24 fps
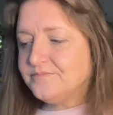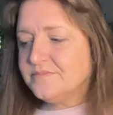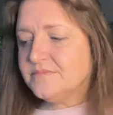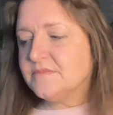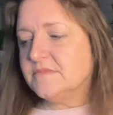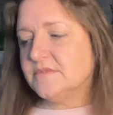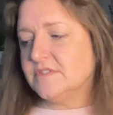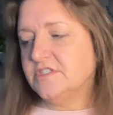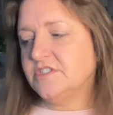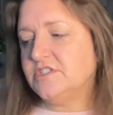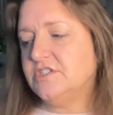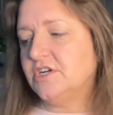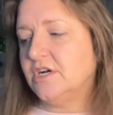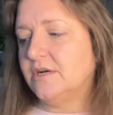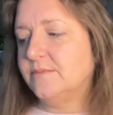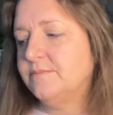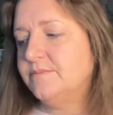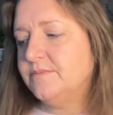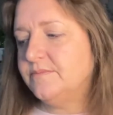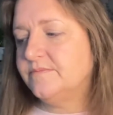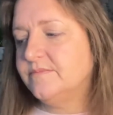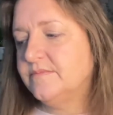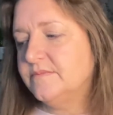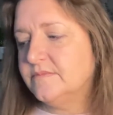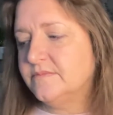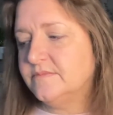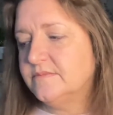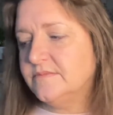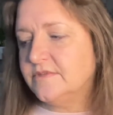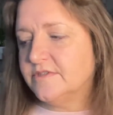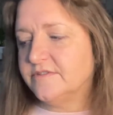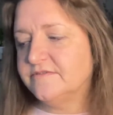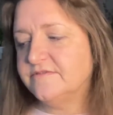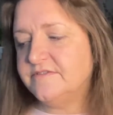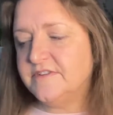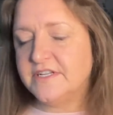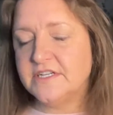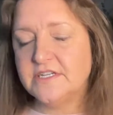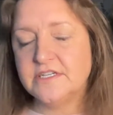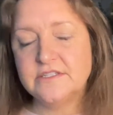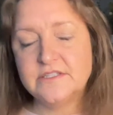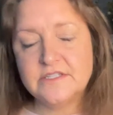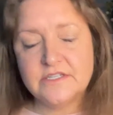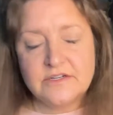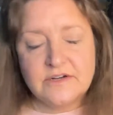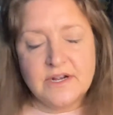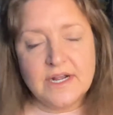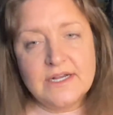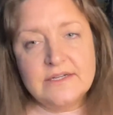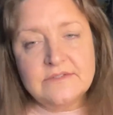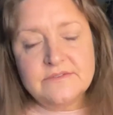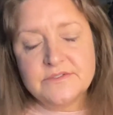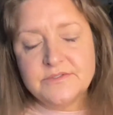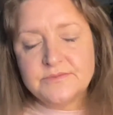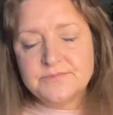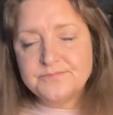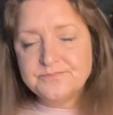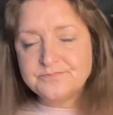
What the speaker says: and stomp your feet on the ground.